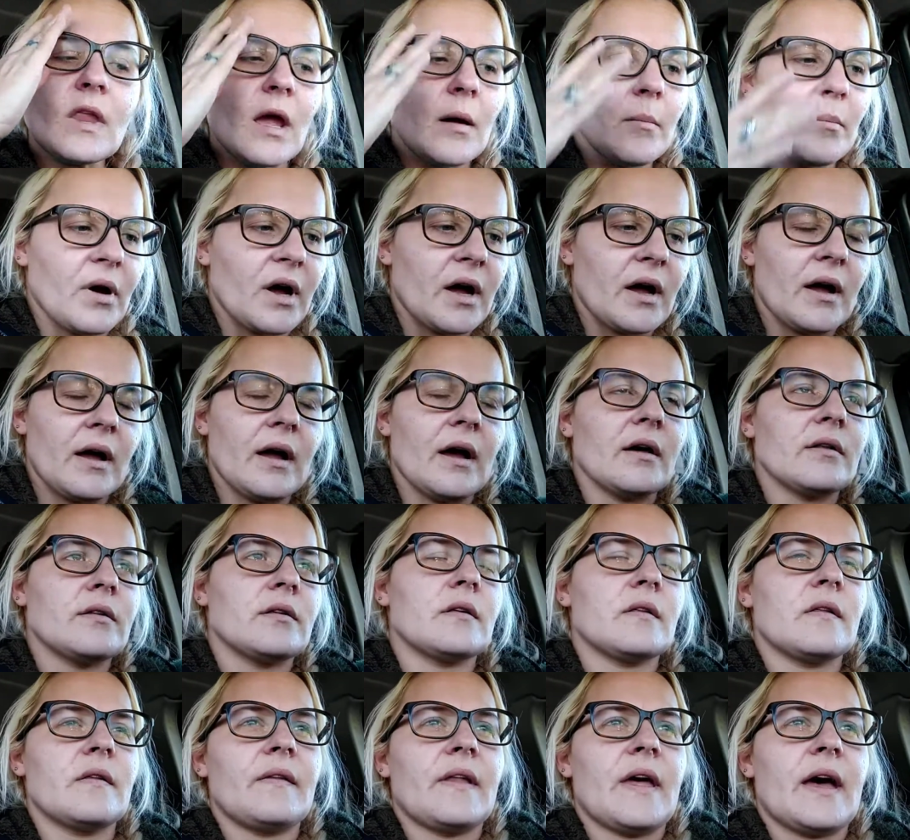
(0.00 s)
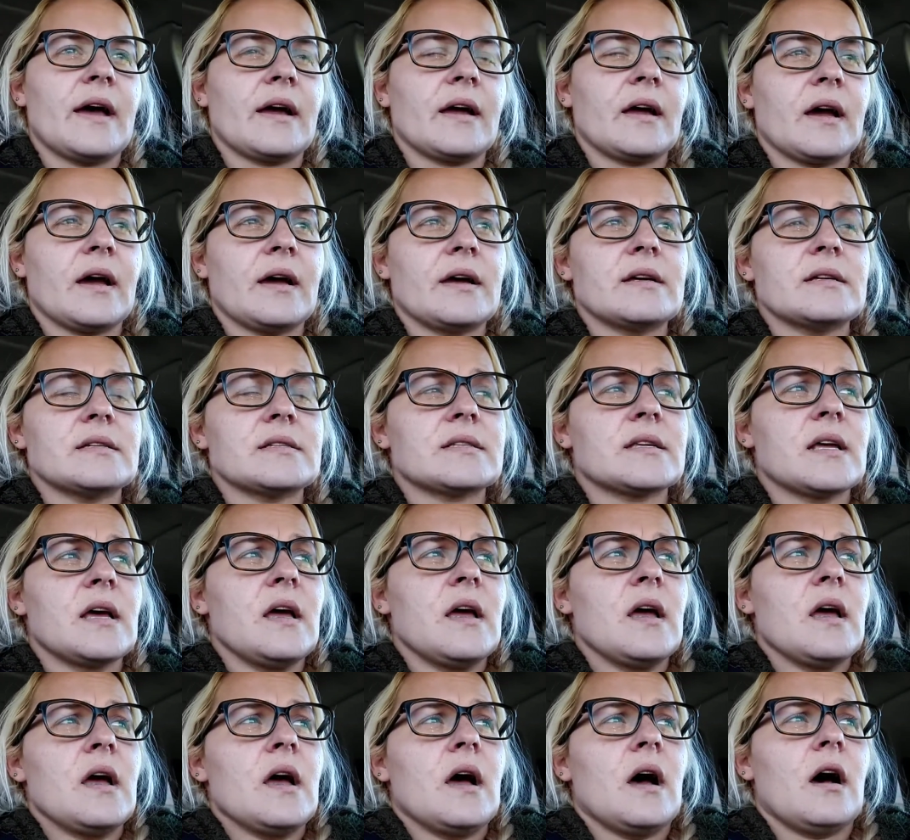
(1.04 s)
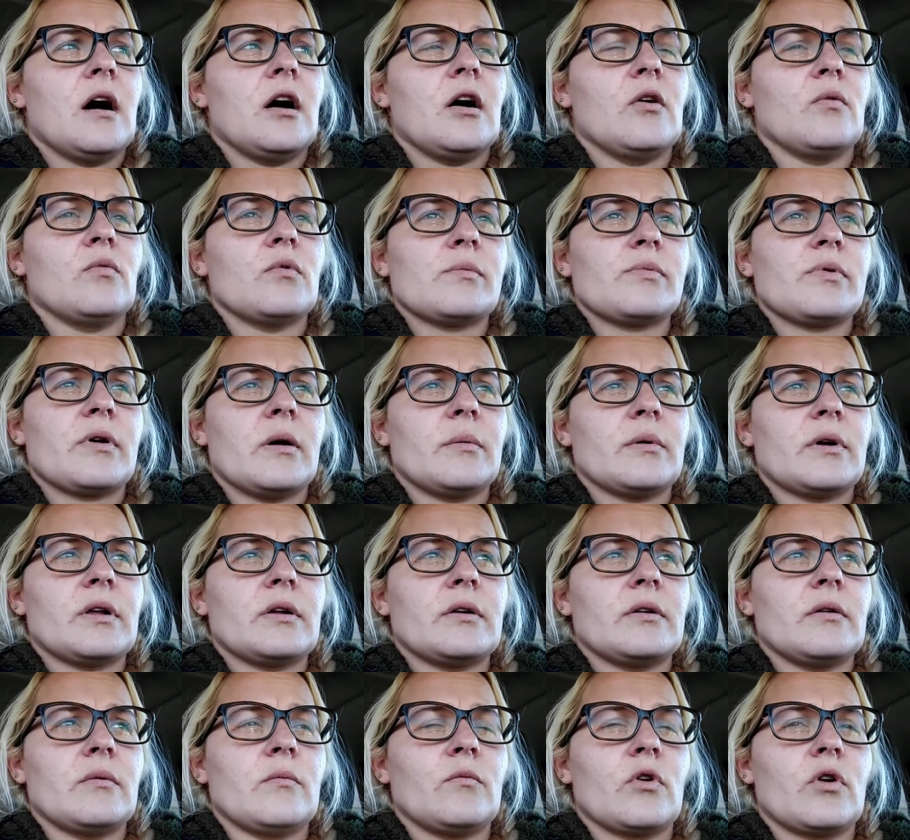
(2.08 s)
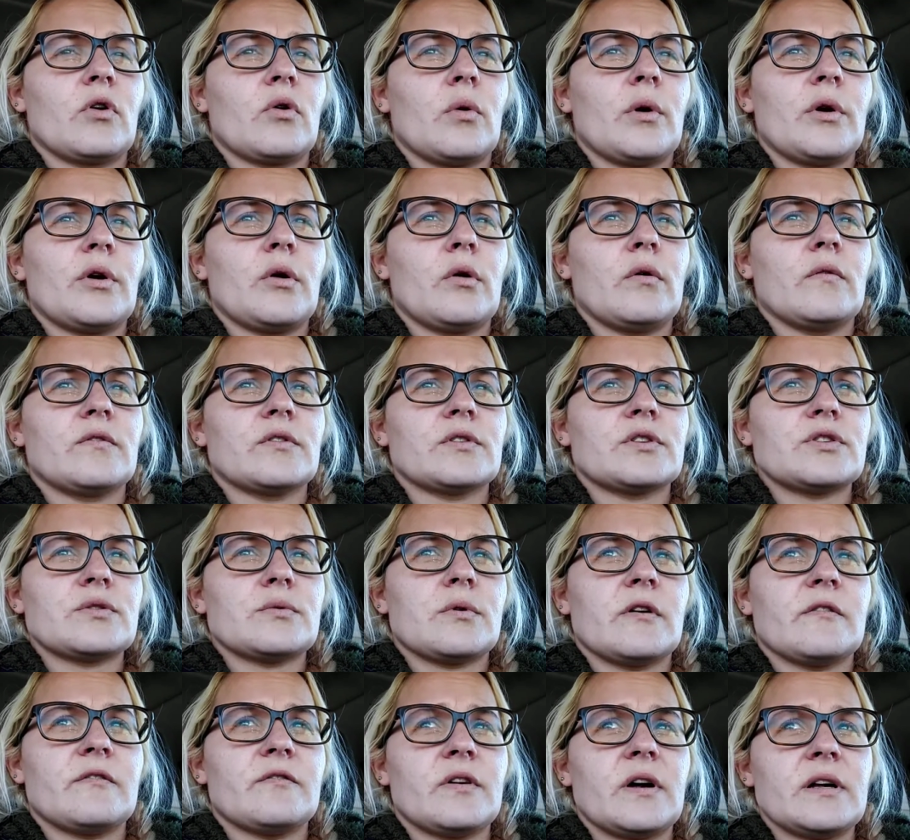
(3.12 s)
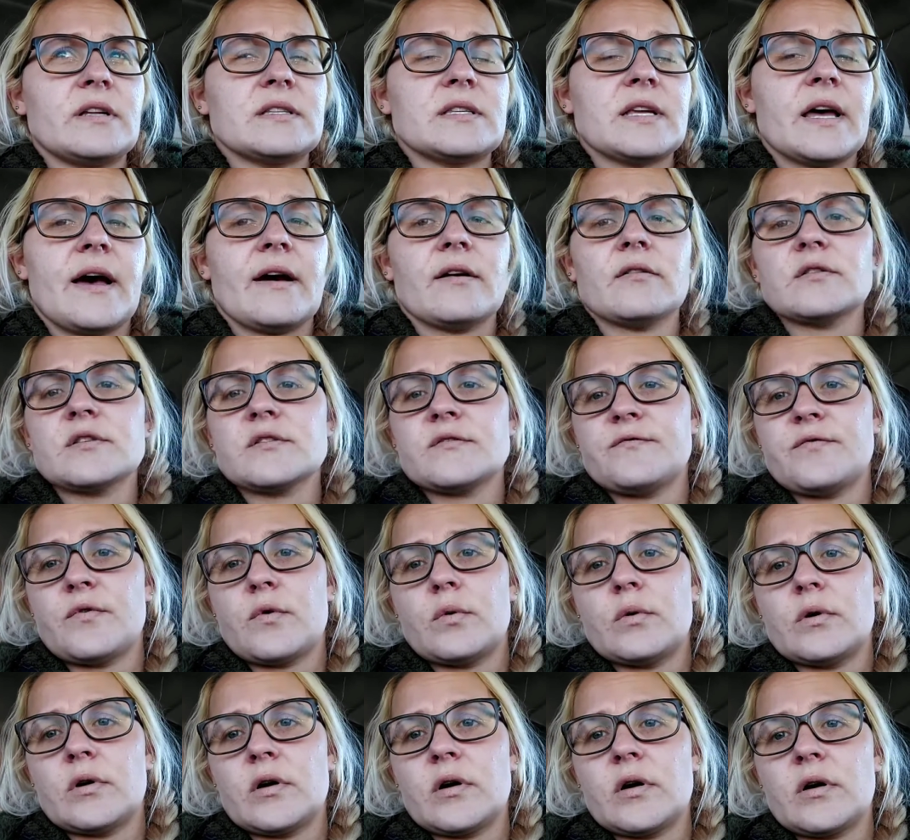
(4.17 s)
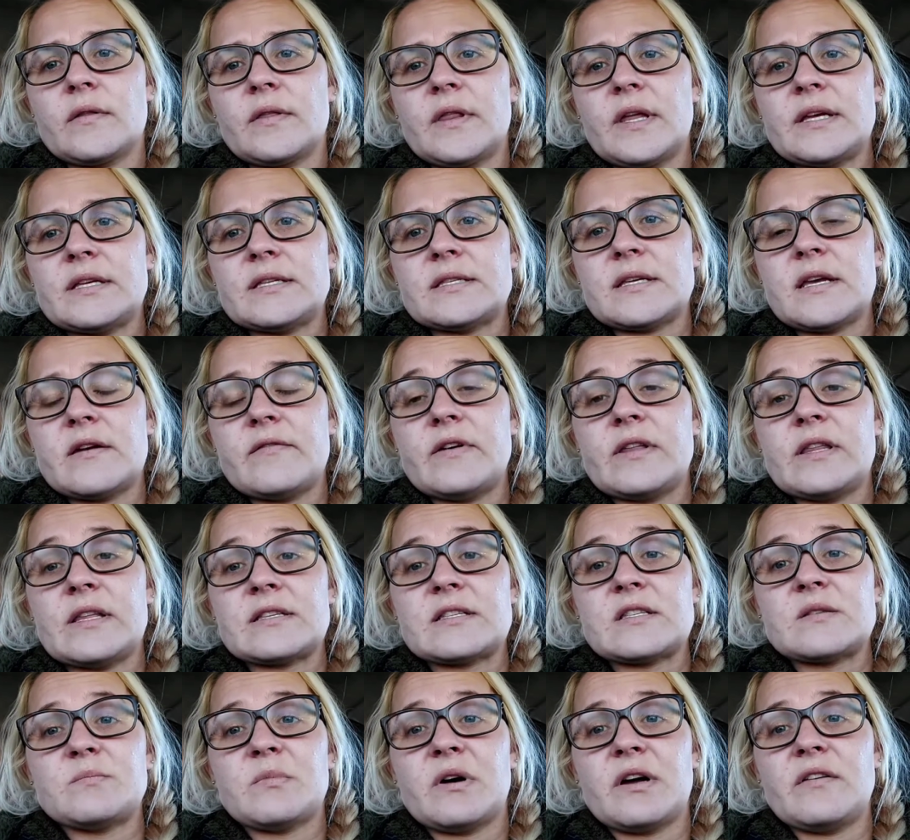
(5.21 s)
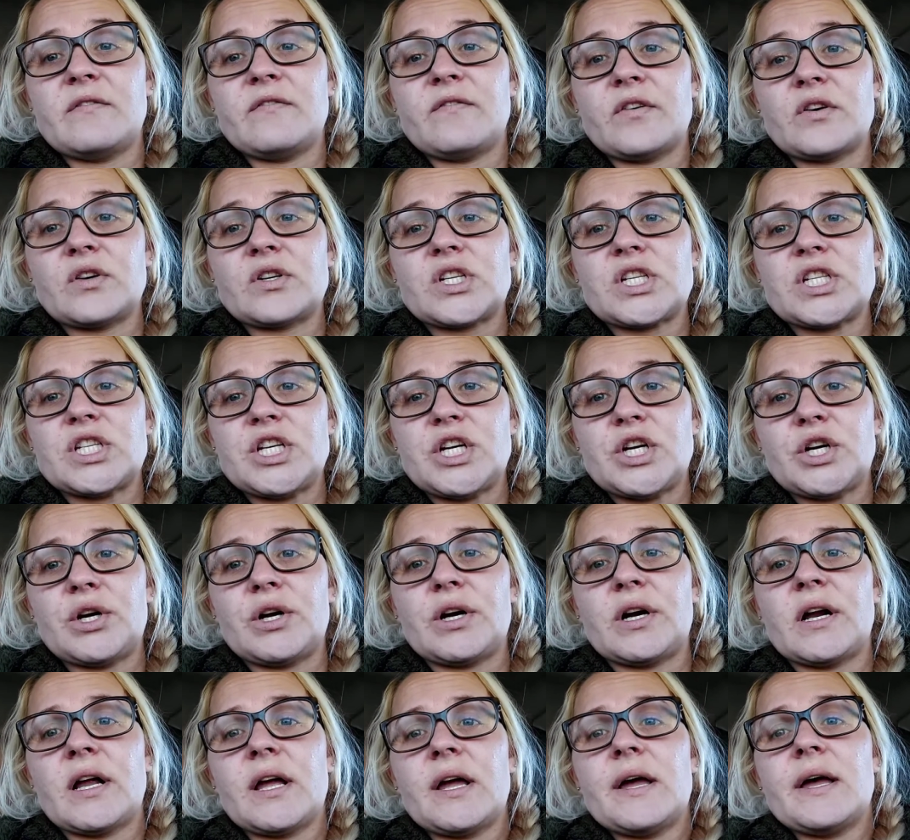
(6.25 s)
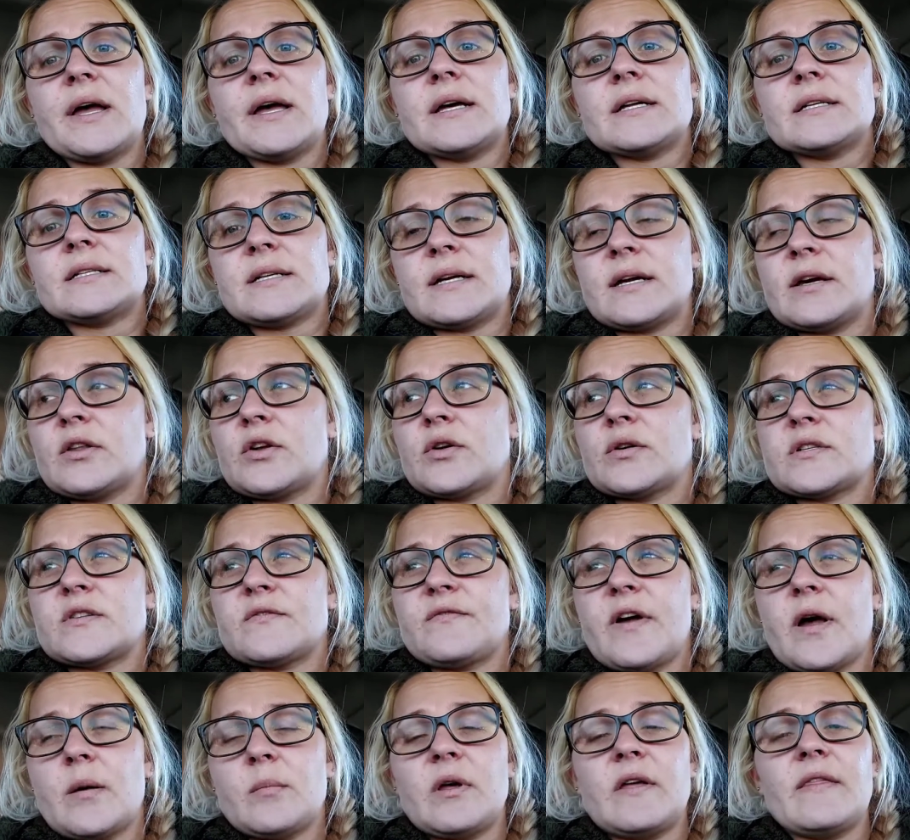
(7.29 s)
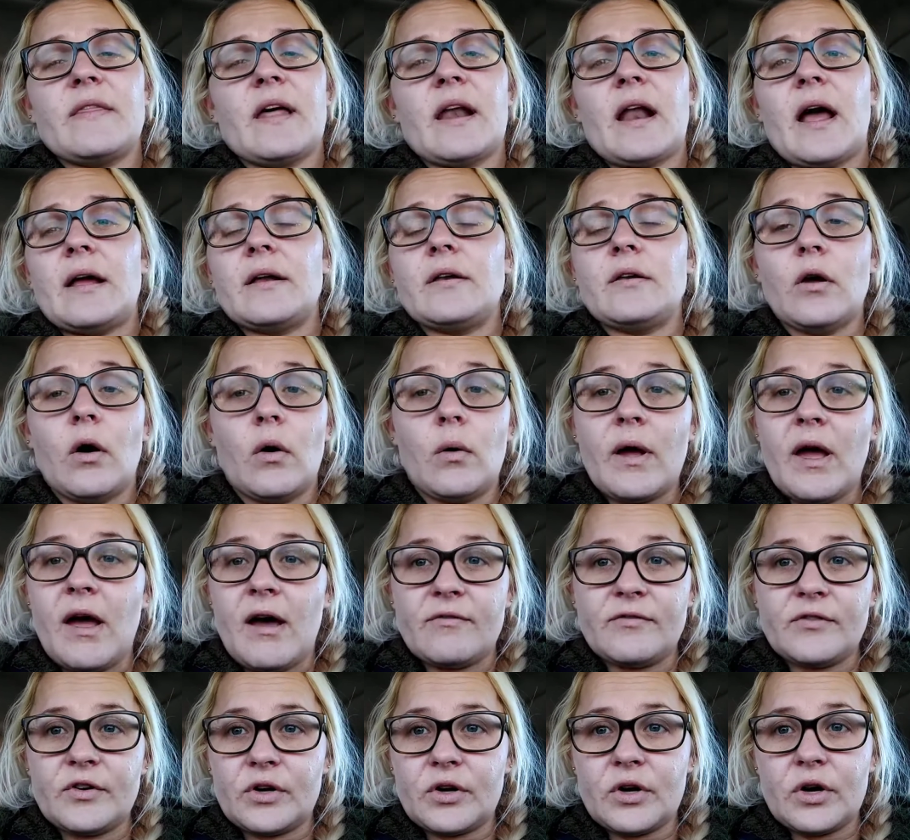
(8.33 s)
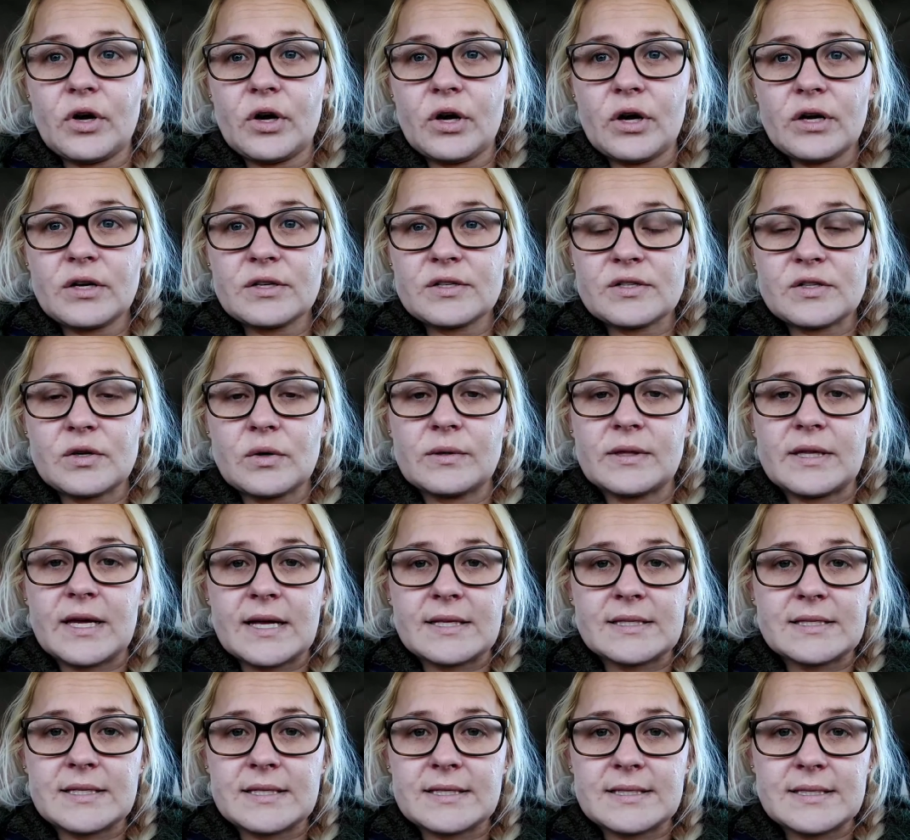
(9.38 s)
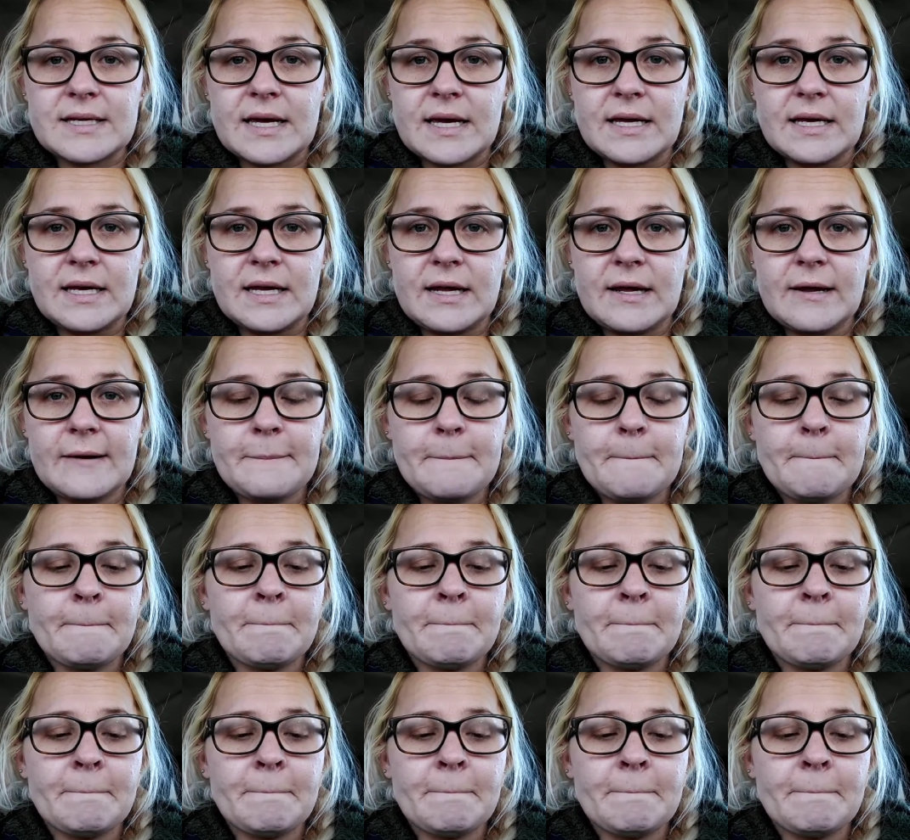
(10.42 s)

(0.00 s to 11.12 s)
But other than that, guys, uh, we're probably going to, we're going over to our friend's house for Thanksgiving. This is my first year together as family that I don't have to cook. So that's exciting.